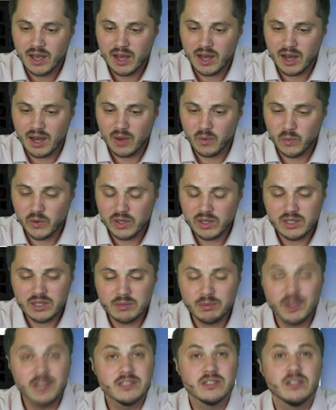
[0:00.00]
really
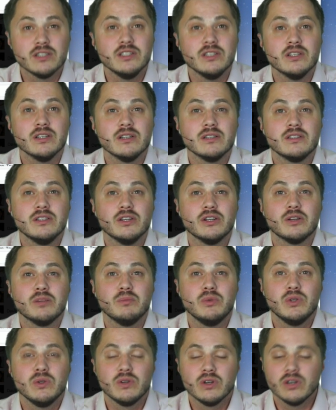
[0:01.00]
depends on your
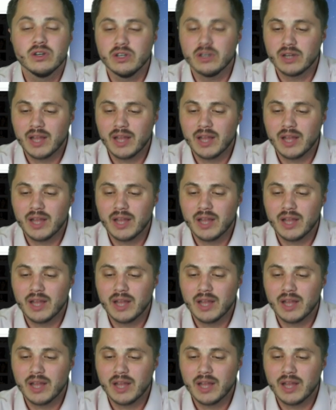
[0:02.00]
computer,